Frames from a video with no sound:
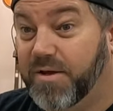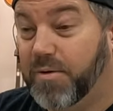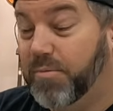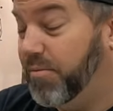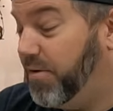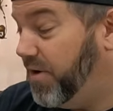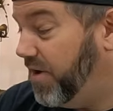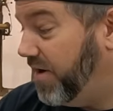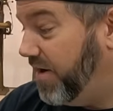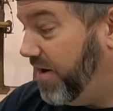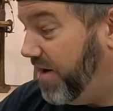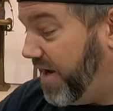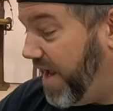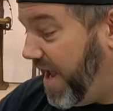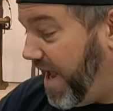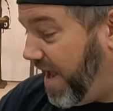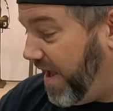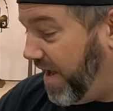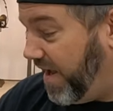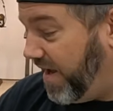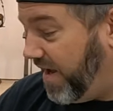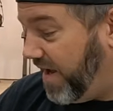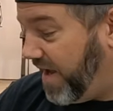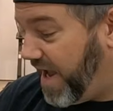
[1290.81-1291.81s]
but
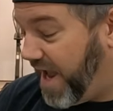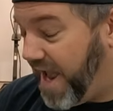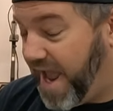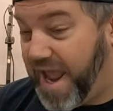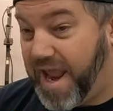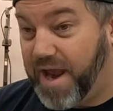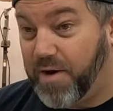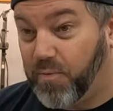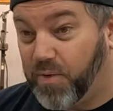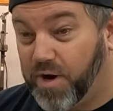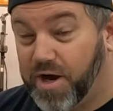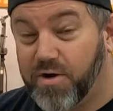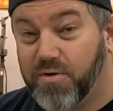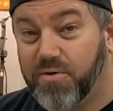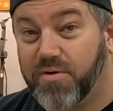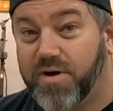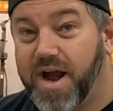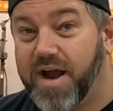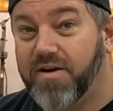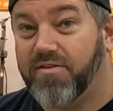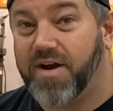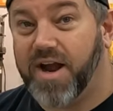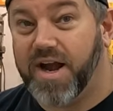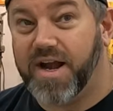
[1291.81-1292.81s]
at where we're
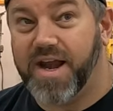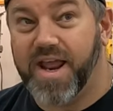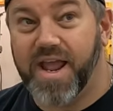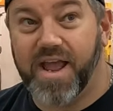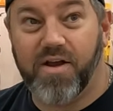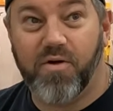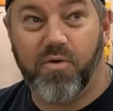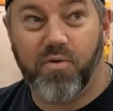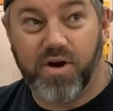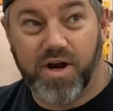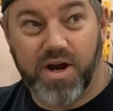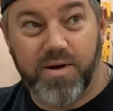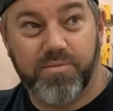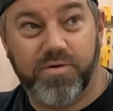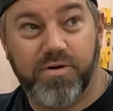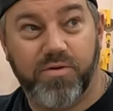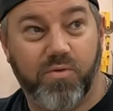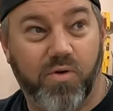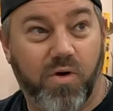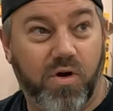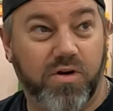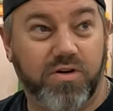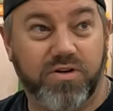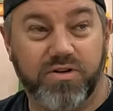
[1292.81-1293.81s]
at right now, where I'm going
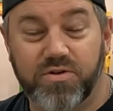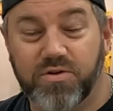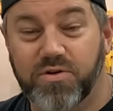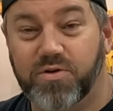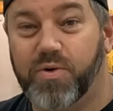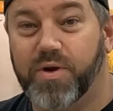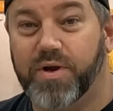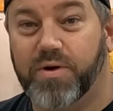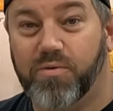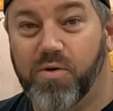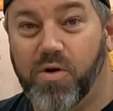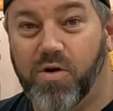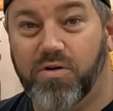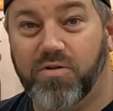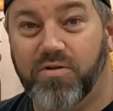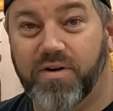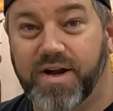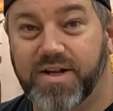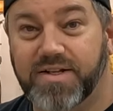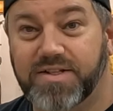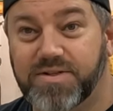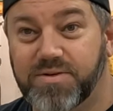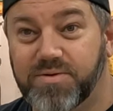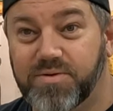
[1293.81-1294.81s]
to do a quick walk
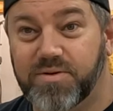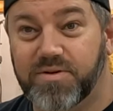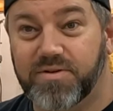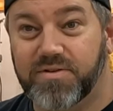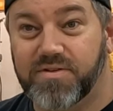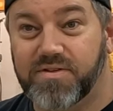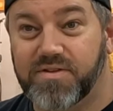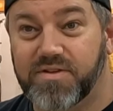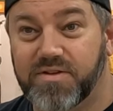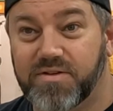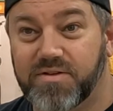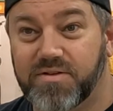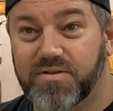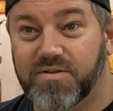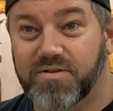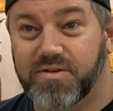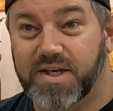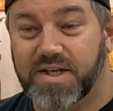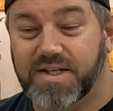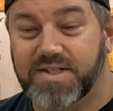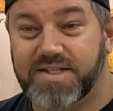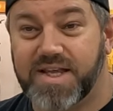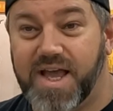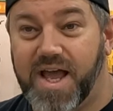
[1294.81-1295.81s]
around tour of the
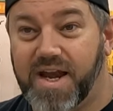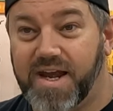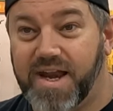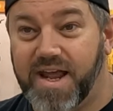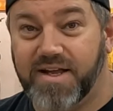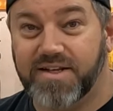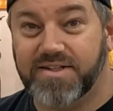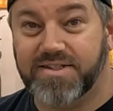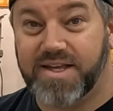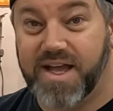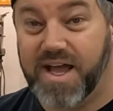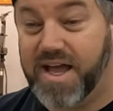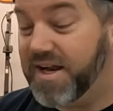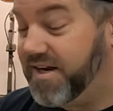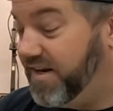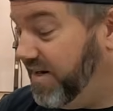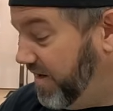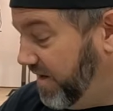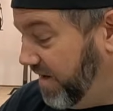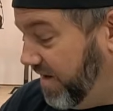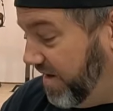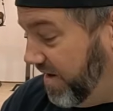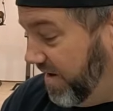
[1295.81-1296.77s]
inside and outside,